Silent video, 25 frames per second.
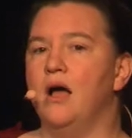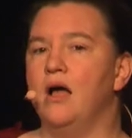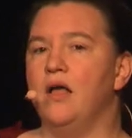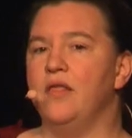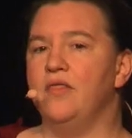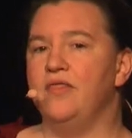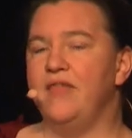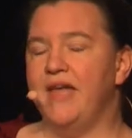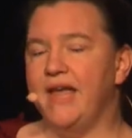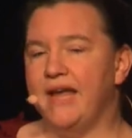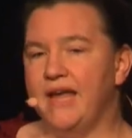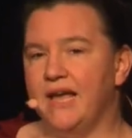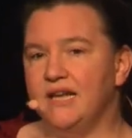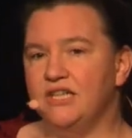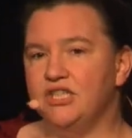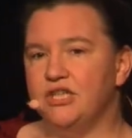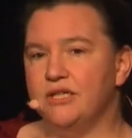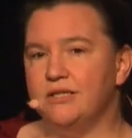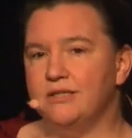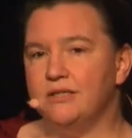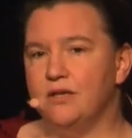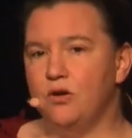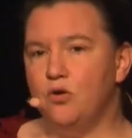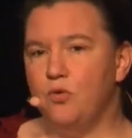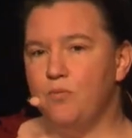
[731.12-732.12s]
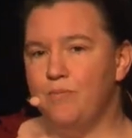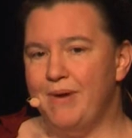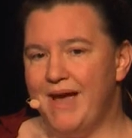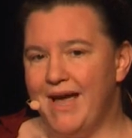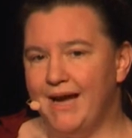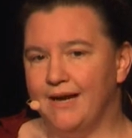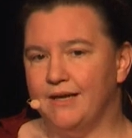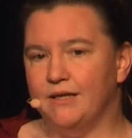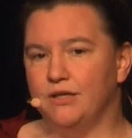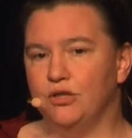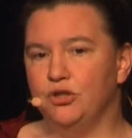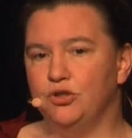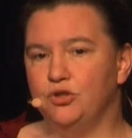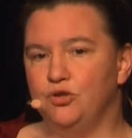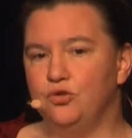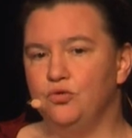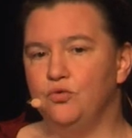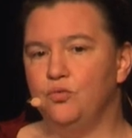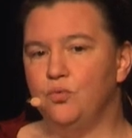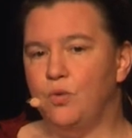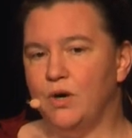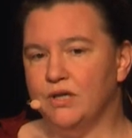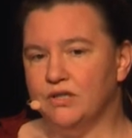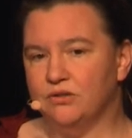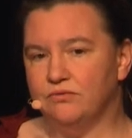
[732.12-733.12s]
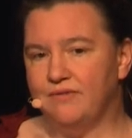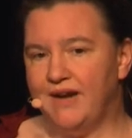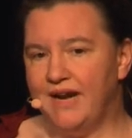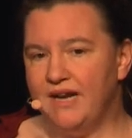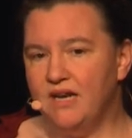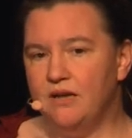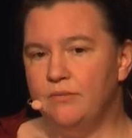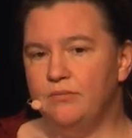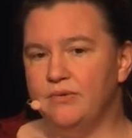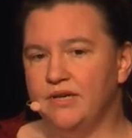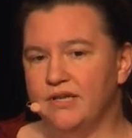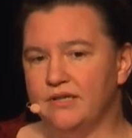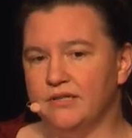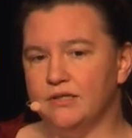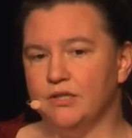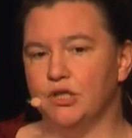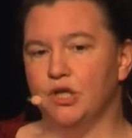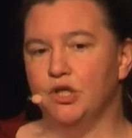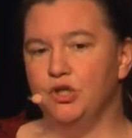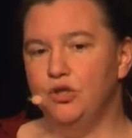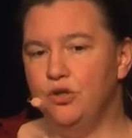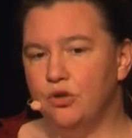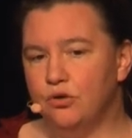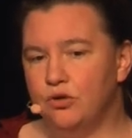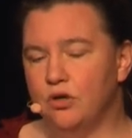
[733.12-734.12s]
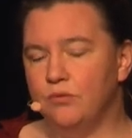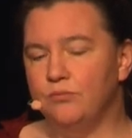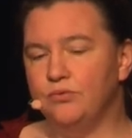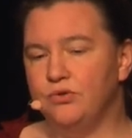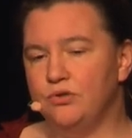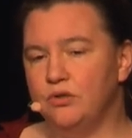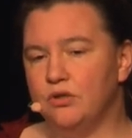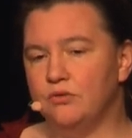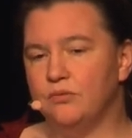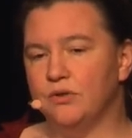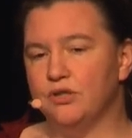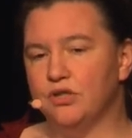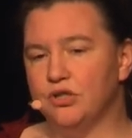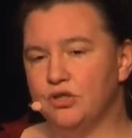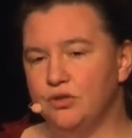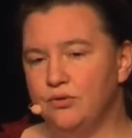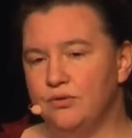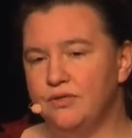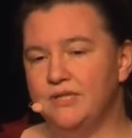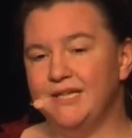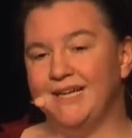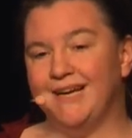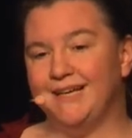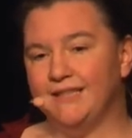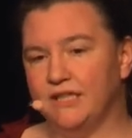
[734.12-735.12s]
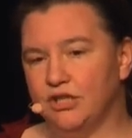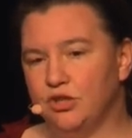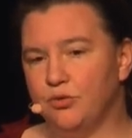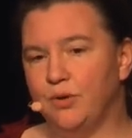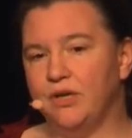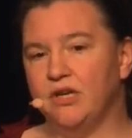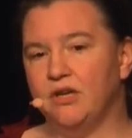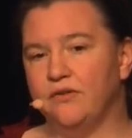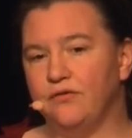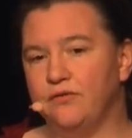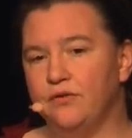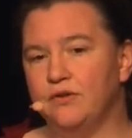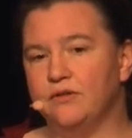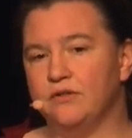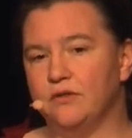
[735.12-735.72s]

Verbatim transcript: they can just go back to what randomness your computer was using on the 21st